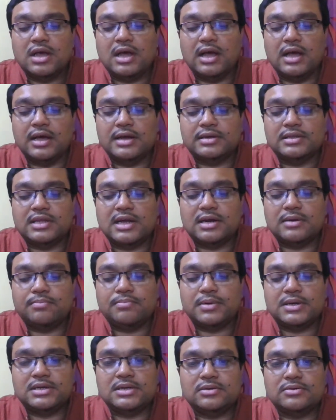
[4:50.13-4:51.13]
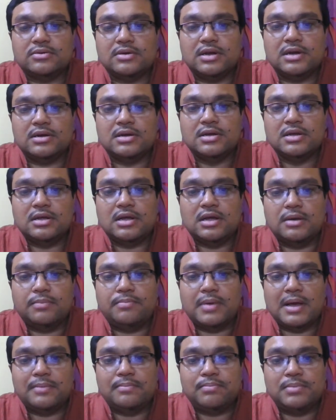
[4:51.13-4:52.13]
and that particular
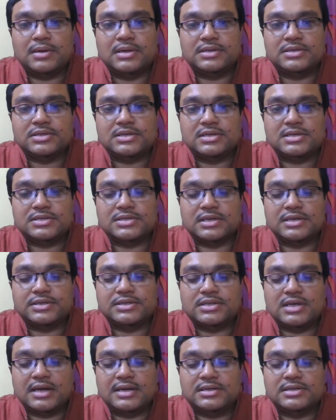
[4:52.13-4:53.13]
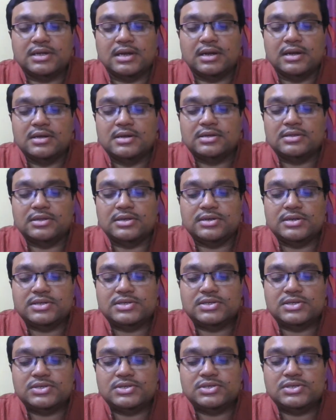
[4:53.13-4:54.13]
pamphlet is entitled The
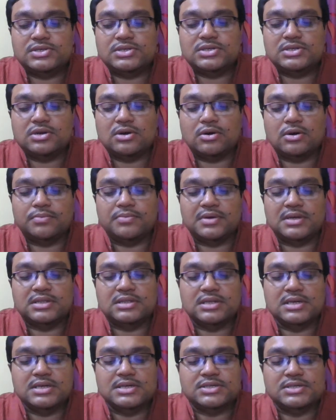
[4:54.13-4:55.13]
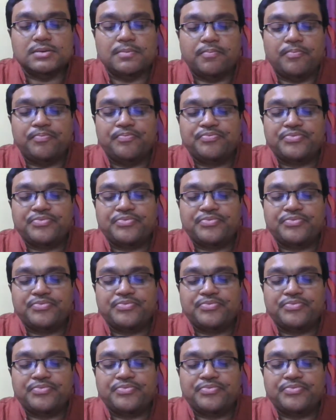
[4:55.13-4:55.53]
Necessity of Atheism,